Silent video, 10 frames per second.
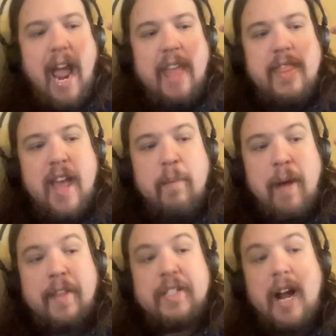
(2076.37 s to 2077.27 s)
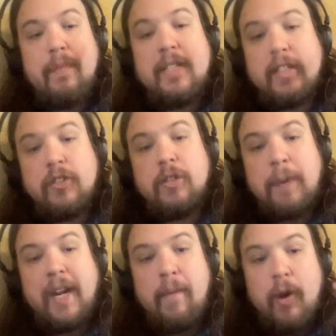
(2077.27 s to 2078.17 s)
And then by the time the Sixers
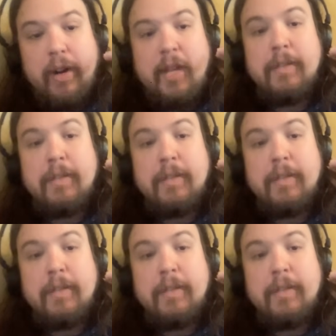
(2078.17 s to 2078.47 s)
pick came around,